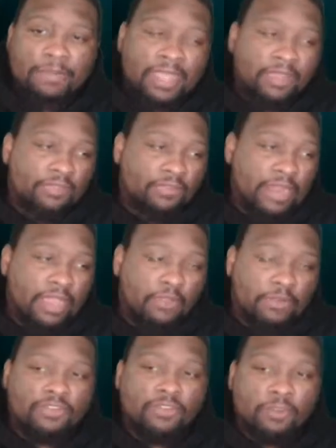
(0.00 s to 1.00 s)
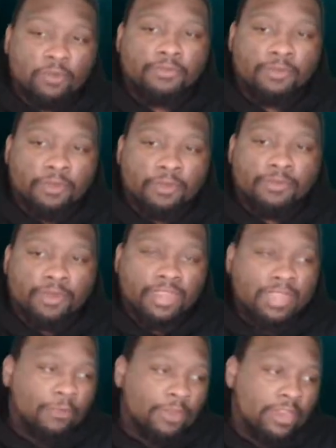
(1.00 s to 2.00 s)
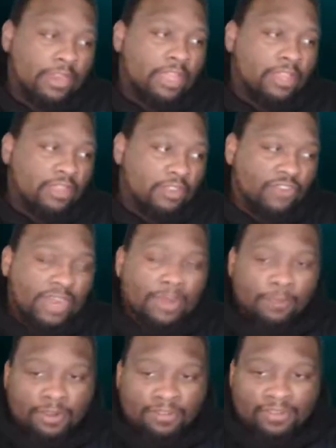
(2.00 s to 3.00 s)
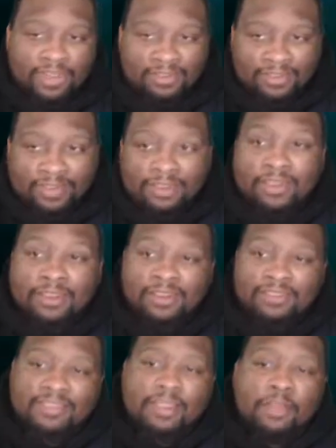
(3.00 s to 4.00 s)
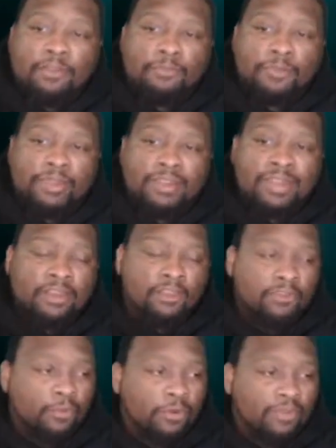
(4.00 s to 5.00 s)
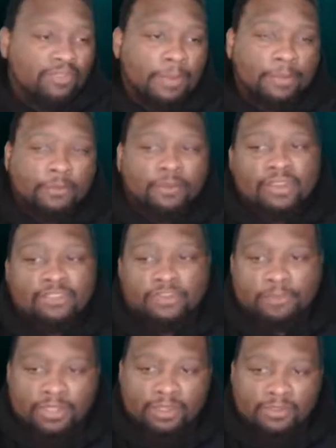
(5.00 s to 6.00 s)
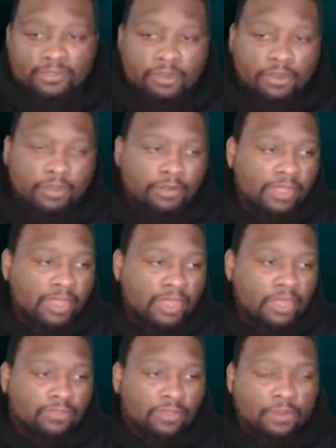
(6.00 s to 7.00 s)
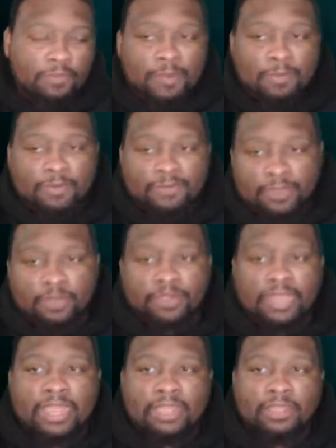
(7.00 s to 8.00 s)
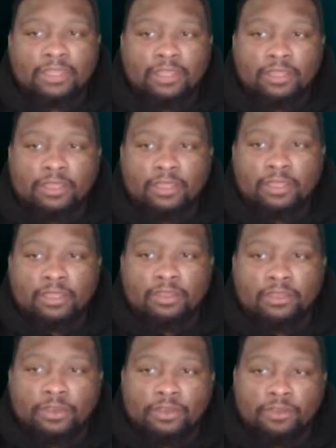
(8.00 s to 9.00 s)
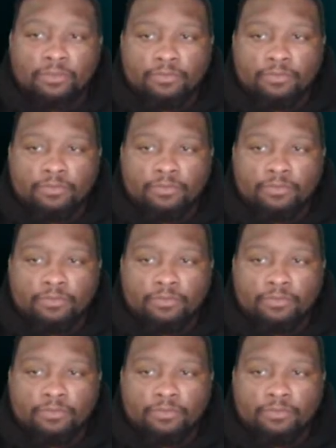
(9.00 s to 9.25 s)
answering that question over and over again when the genre is it's in itself, but then there's more separation because you know certain people feel like you know